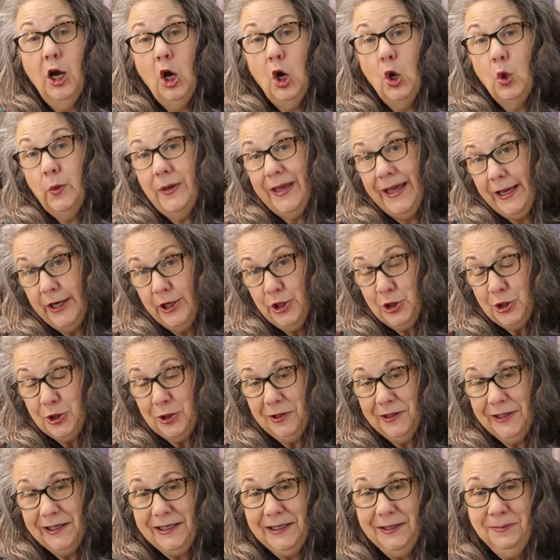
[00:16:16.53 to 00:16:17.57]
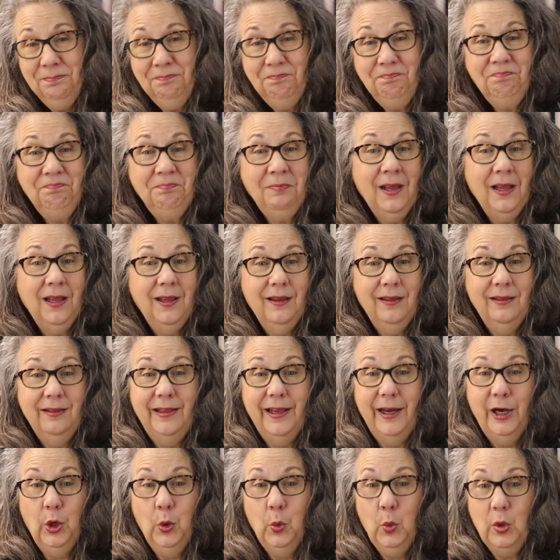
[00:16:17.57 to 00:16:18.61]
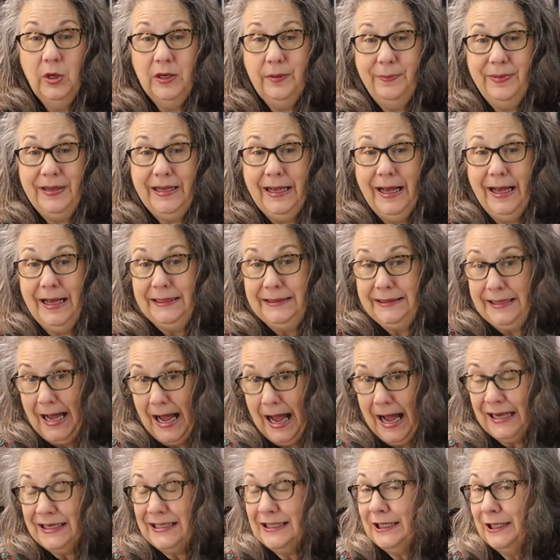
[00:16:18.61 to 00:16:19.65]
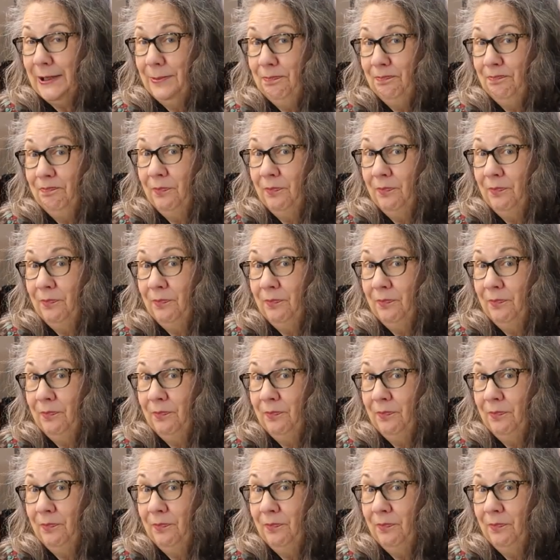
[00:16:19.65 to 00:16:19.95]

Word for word: Occasionally, there would be a knot